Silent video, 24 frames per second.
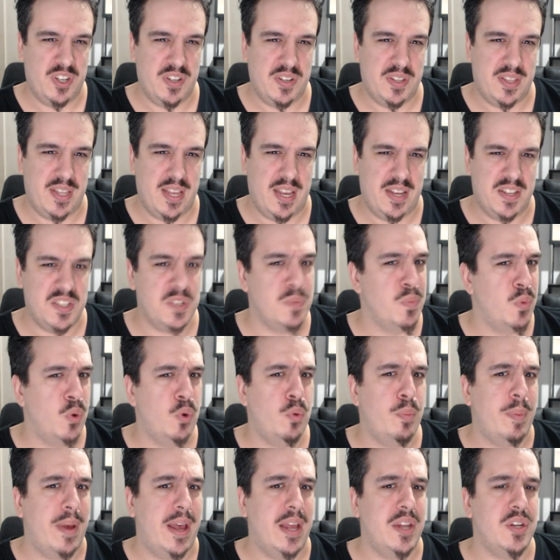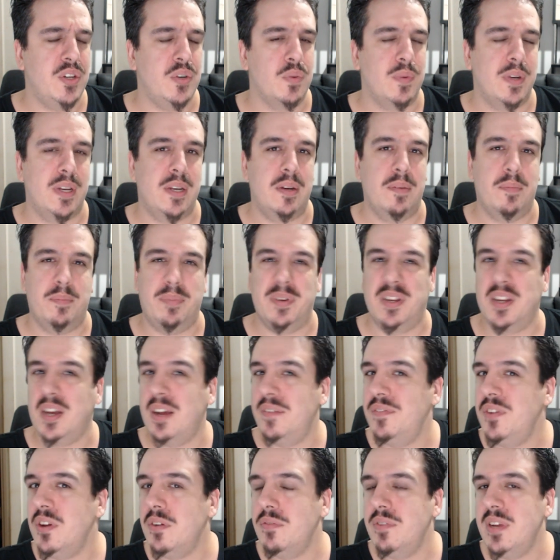which is their small batch one, but
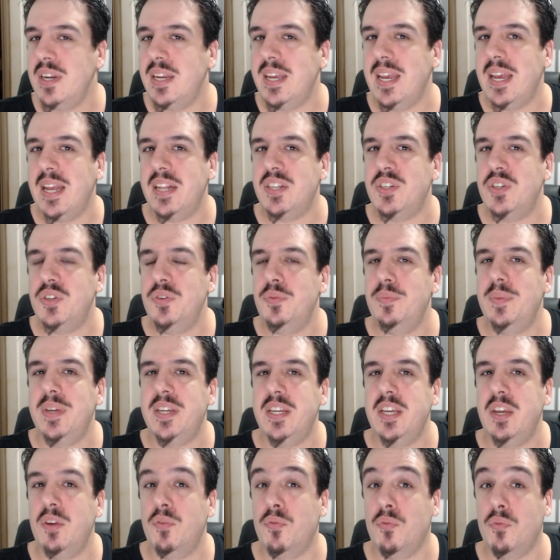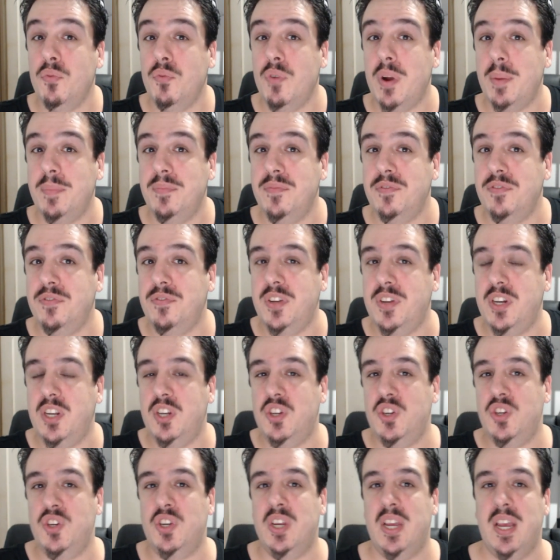I've not really had too many rum
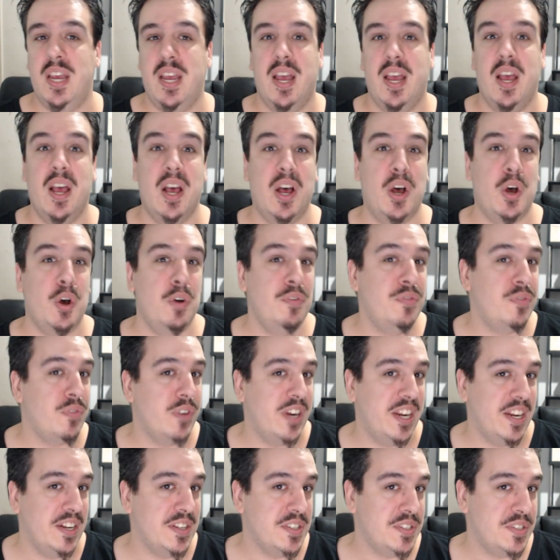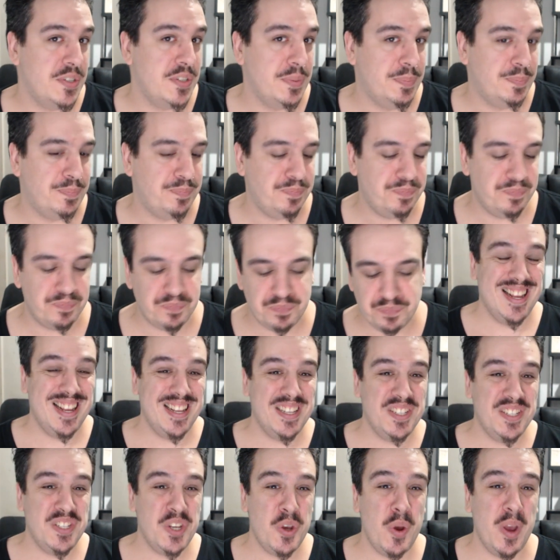finish offerings.
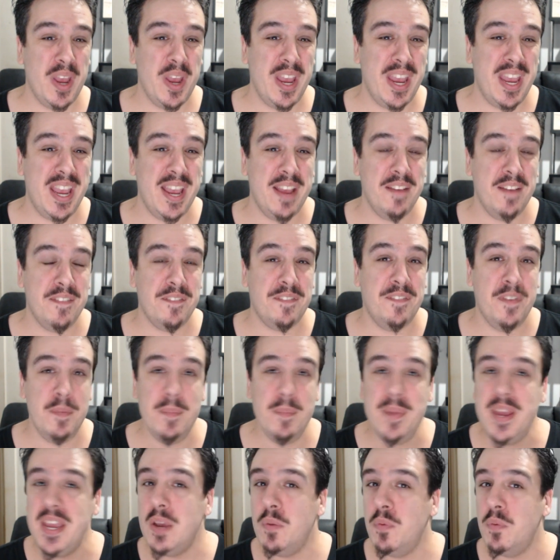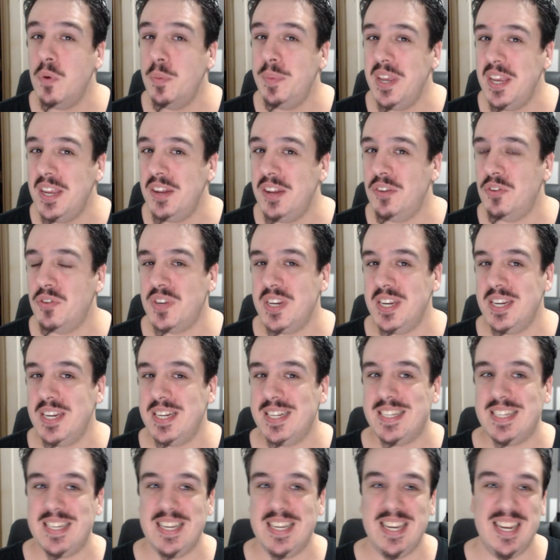So, for me, it will be interesting
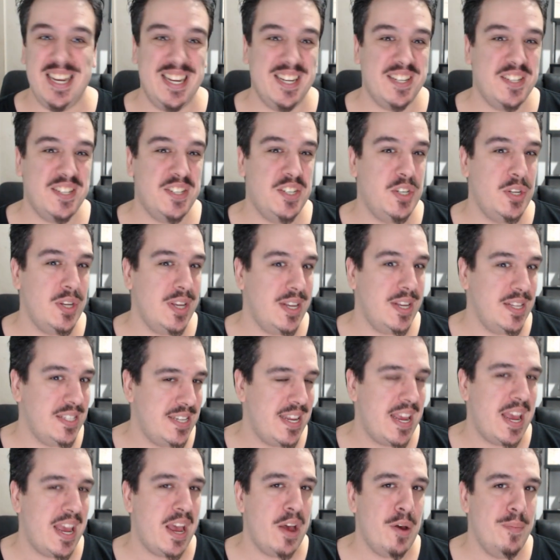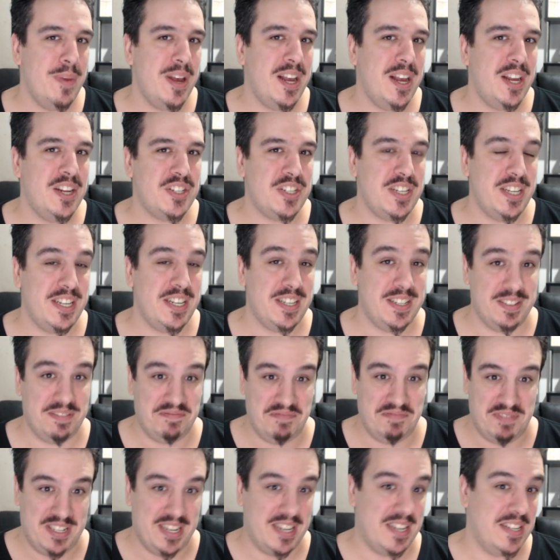to see just how much it
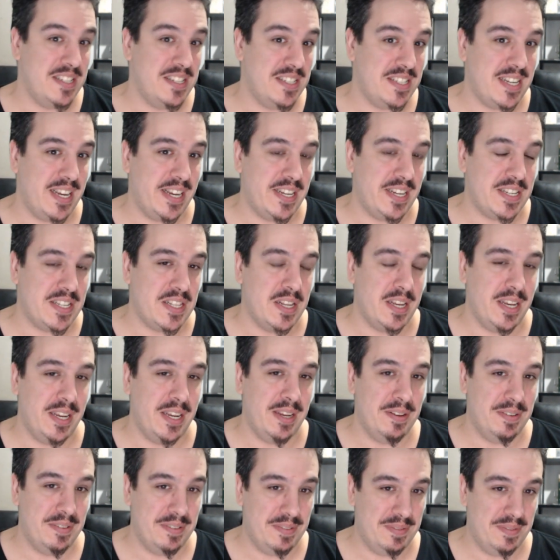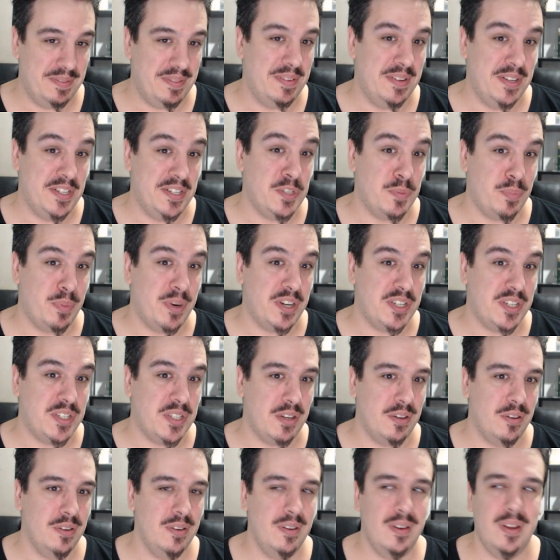does taste like
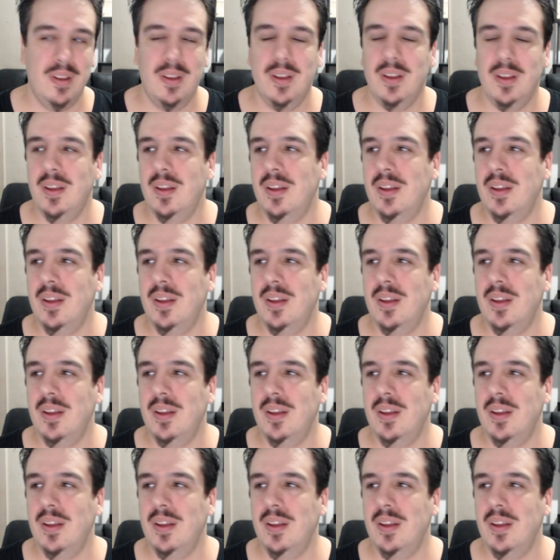espresso,